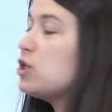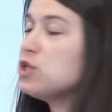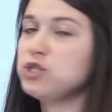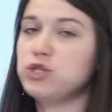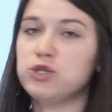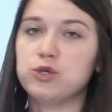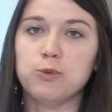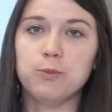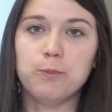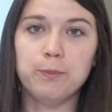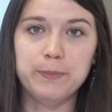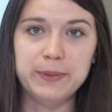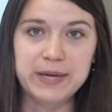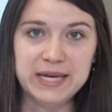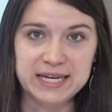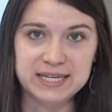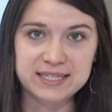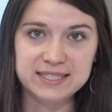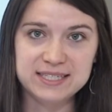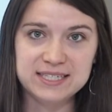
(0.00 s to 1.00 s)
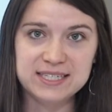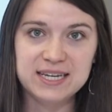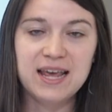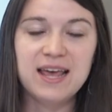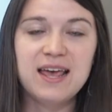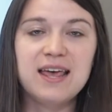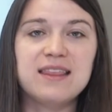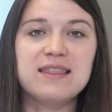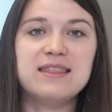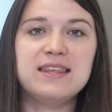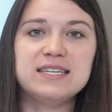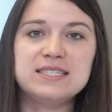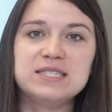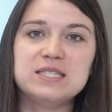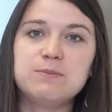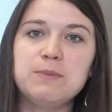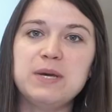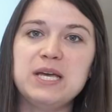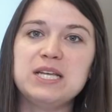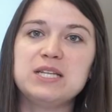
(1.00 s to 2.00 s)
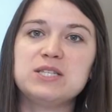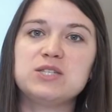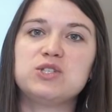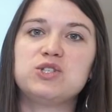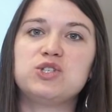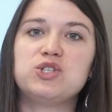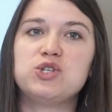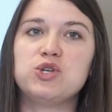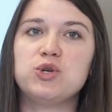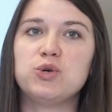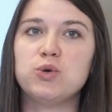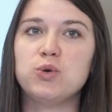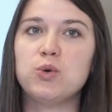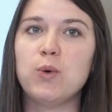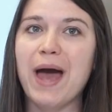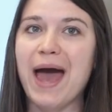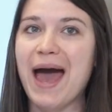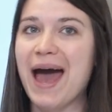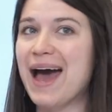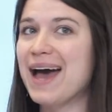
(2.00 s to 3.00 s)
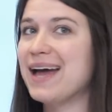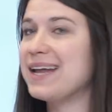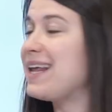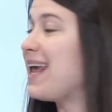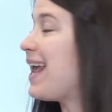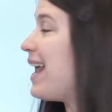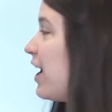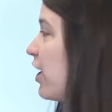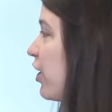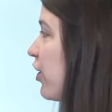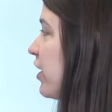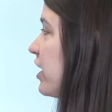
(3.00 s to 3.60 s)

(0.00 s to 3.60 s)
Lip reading: to beat. This means to add air